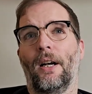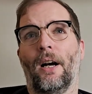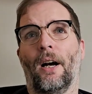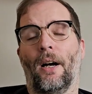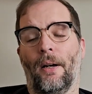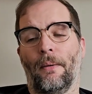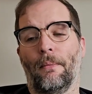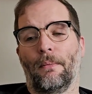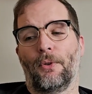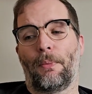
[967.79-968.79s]

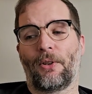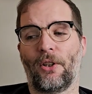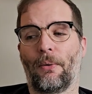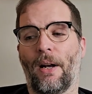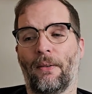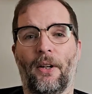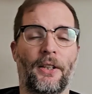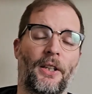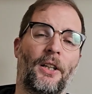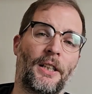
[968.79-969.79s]
um, especially around
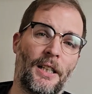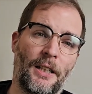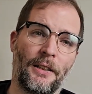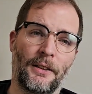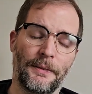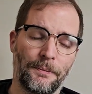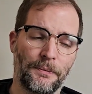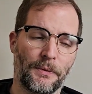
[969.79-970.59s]
like the Aiel,